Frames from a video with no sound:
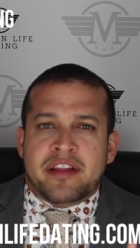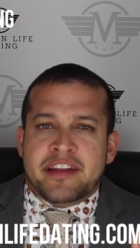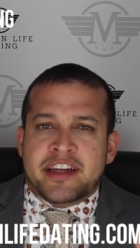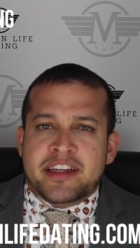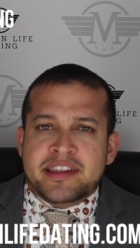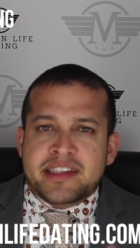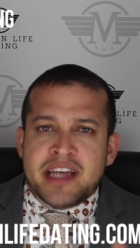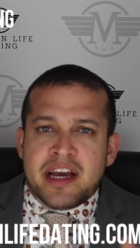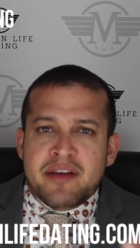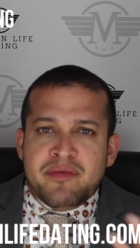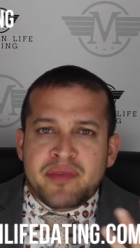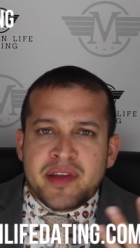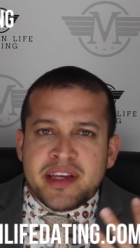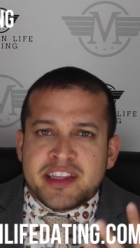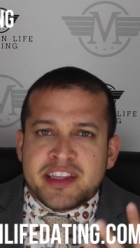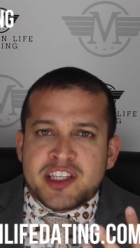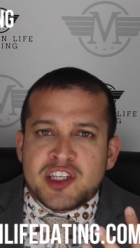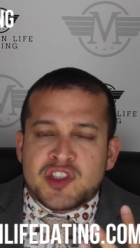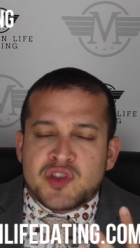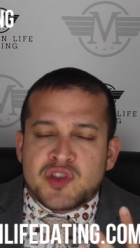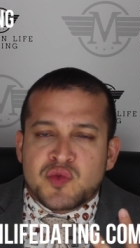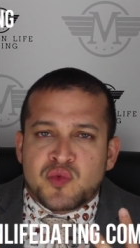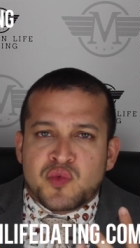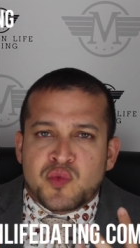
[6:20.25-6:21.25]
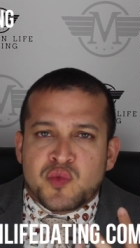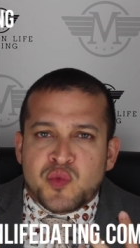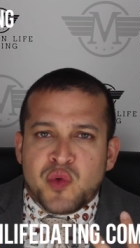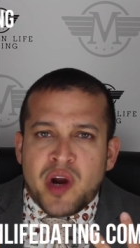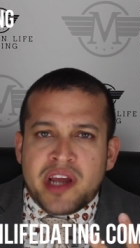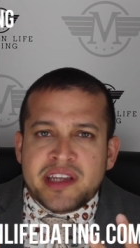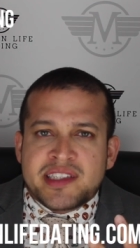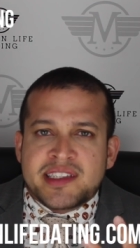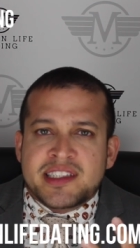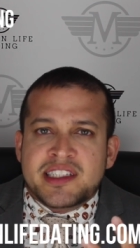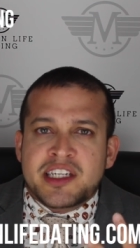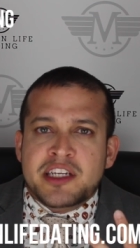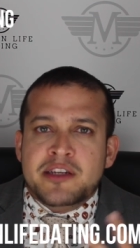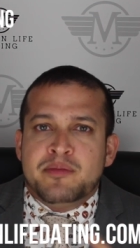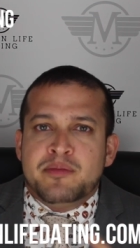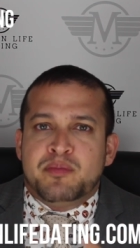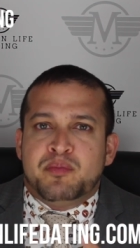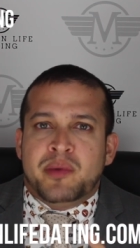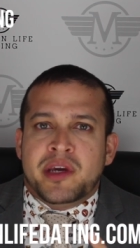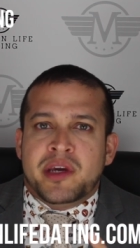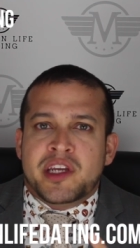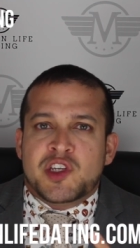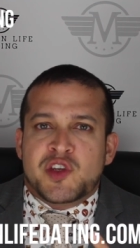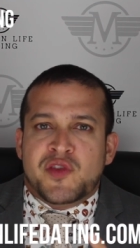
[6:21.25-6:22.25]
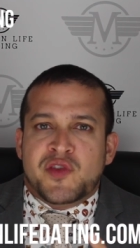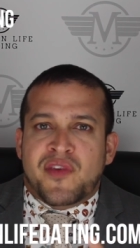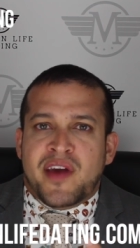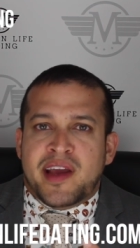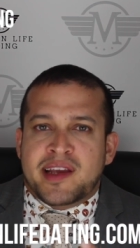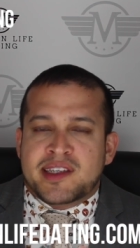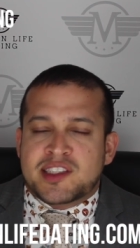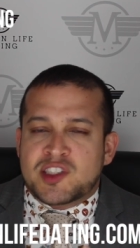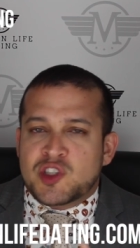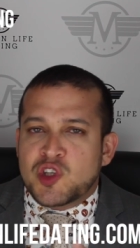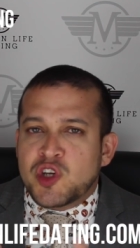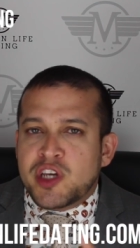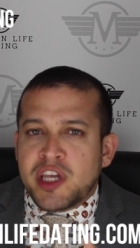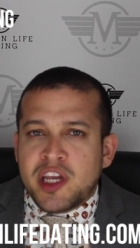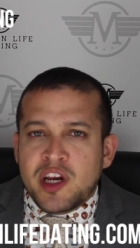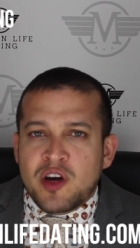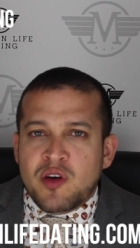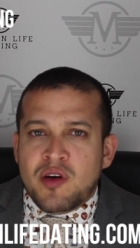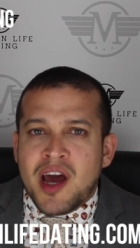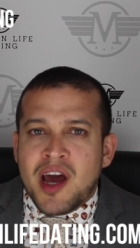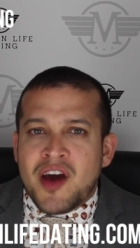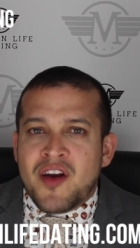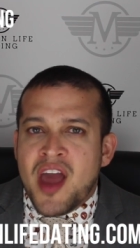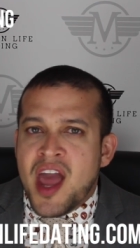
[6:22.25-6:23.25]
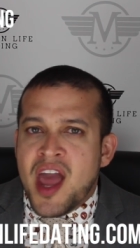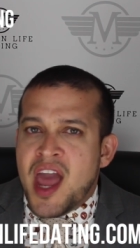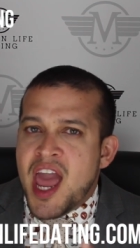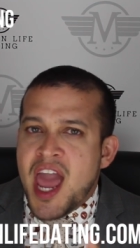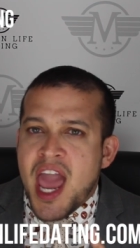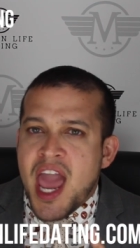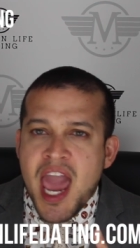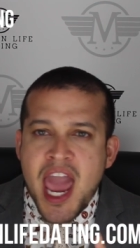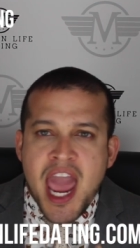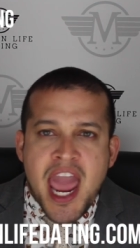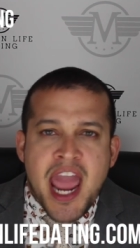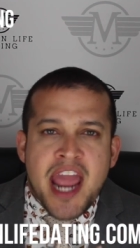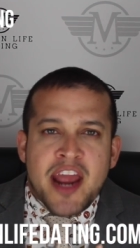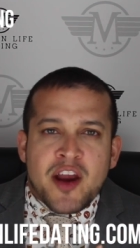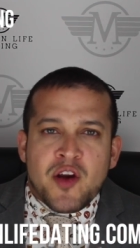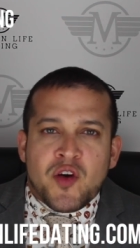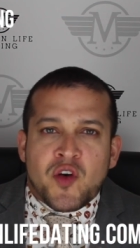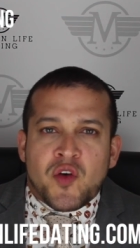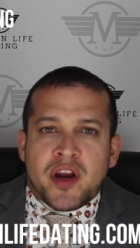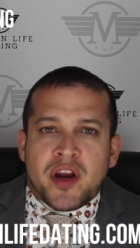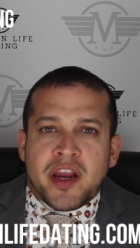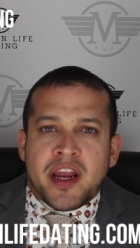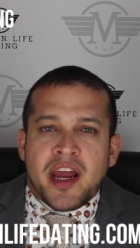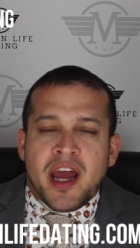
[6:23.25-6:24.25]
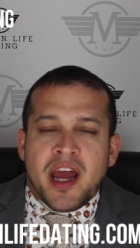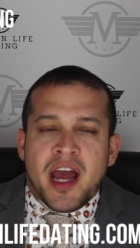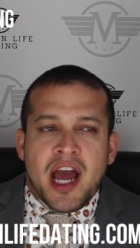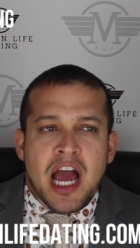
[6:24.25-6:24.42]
They just have like this resting bitch face, looking around angry.